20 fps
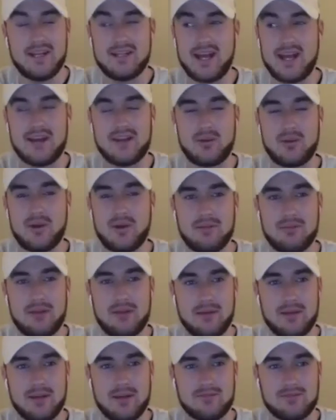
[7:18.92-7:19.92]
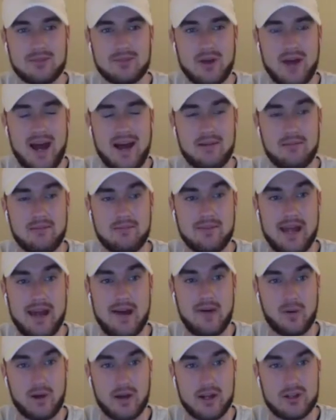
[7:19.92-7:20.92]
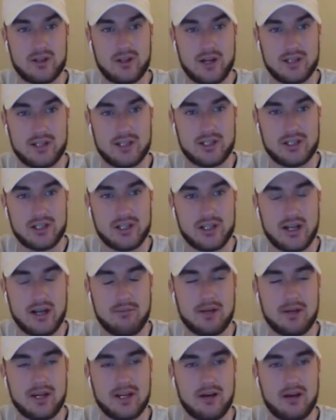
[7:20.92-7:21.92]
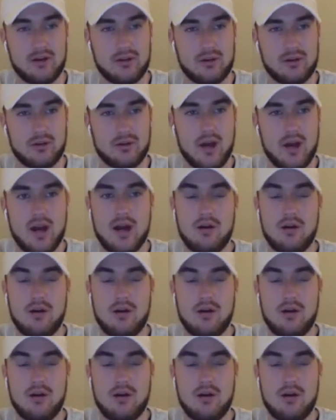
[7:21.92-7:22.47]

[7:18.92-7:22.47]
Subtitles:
of the week, baby. So, Adam, now we're going to transition, and I'm going to go through.